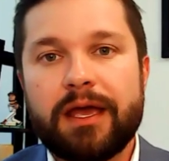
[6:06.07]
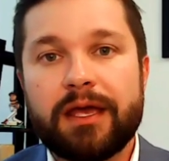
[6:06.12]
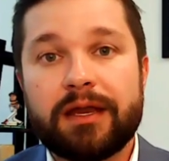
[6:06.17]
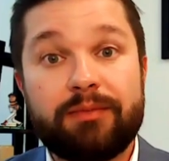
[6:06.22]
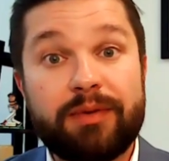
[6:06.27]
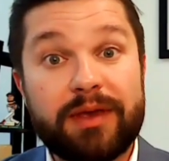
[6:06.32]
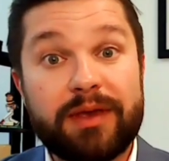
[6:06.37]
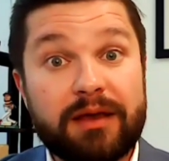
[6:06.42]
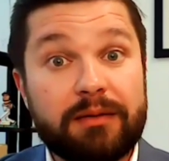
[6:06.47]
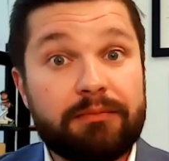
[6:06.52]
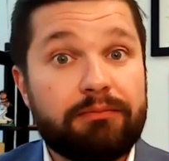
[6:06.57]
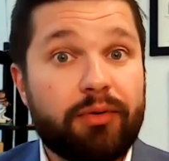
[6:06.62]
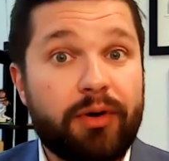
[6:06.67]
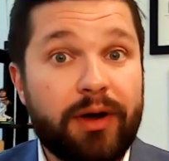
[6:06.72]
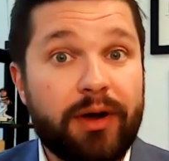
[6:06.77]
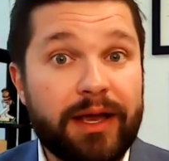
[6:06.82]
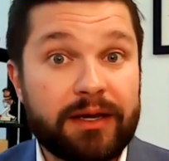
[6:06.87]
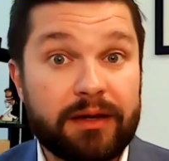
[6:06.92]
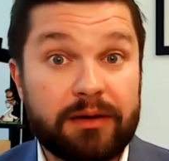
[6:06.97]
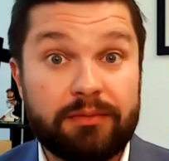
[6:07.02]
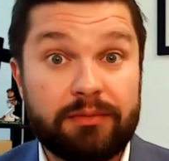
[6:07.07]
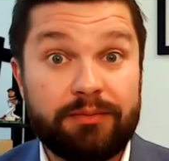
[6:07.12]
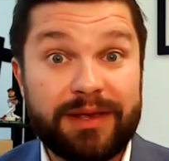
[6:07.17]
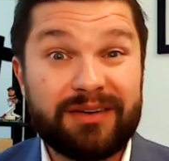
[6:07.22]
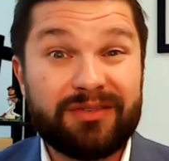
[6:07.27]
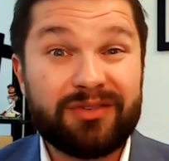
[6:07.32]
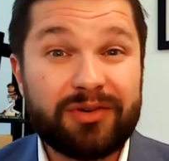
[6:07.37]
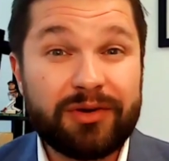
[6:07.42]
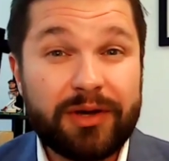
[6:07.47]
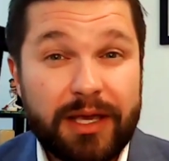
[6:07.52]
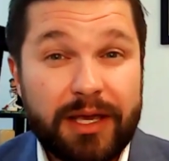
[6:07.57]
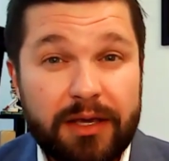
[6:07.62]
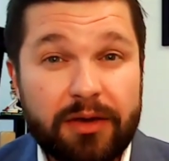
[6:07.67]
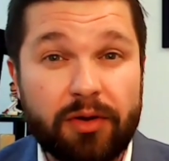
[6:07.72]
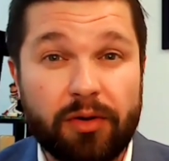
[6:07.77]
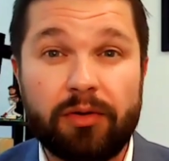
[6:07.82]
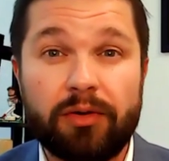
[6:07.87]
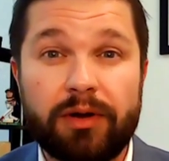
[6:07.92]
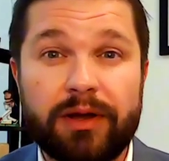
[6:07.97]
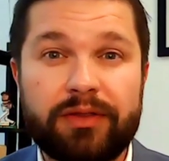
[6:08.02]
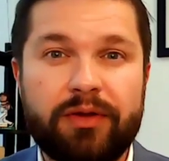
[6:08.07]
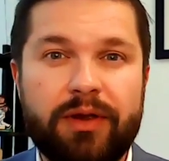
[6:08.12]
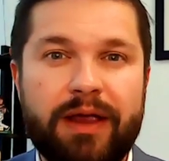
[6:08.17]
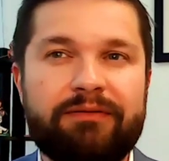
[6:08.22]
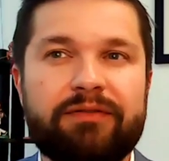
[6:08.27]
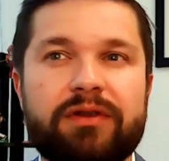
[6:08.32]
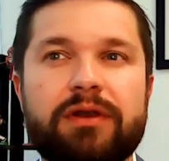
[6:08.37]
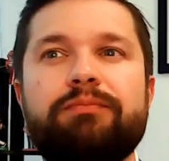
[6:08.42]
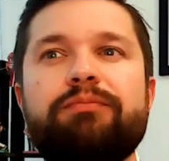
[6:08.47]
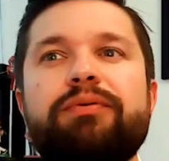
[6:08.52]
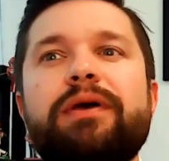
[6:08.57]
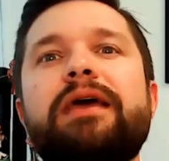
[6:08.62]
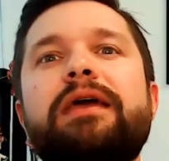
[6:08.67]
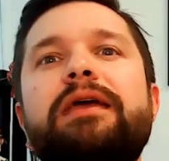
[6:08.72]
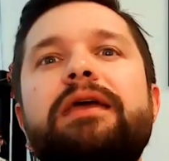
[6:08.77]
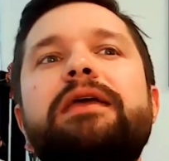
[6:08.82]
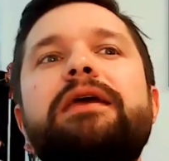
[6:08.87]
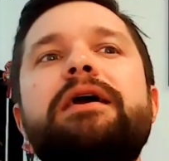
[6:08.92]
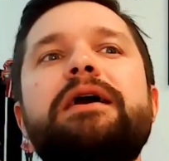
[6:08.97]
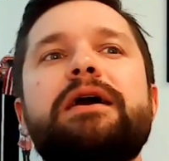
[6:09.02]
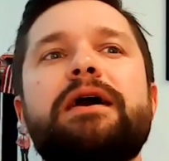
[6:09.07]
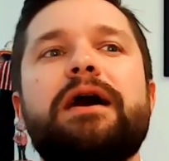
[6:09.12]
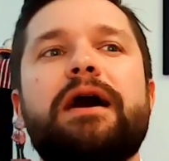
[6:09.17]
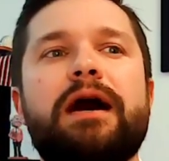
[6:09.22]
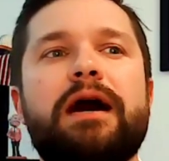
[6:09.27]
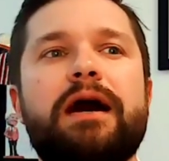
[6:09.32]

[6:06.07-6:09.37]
And to be compliant and be legal. And they're having to pay